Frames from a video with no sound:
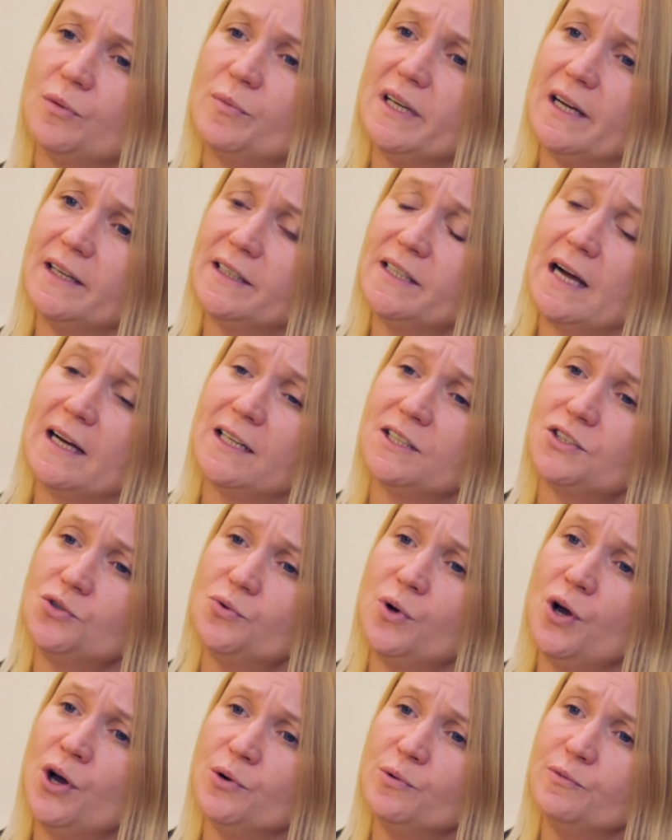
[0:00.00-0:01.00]
I mean, I'll
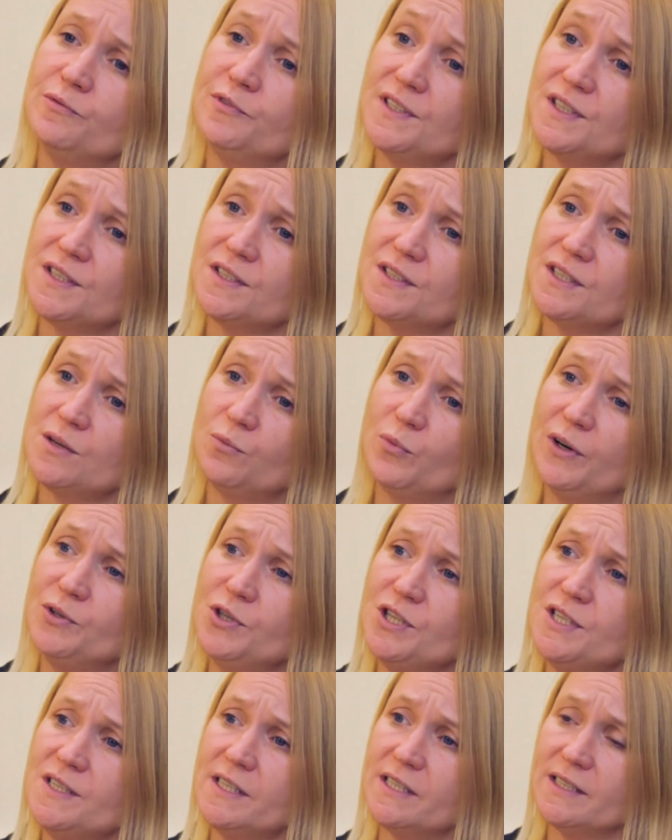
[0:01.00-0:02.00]
do home visits, and when
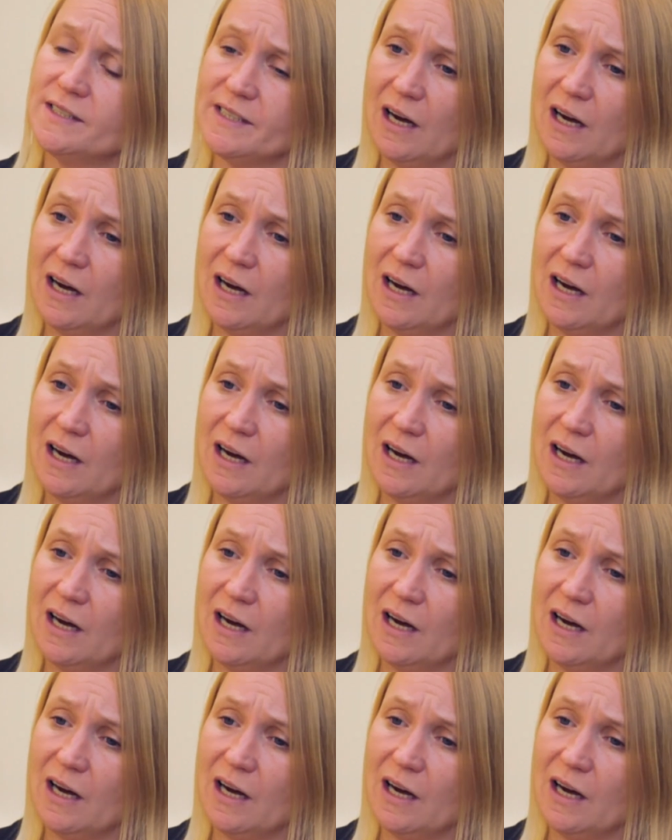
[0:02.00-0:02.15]
you sit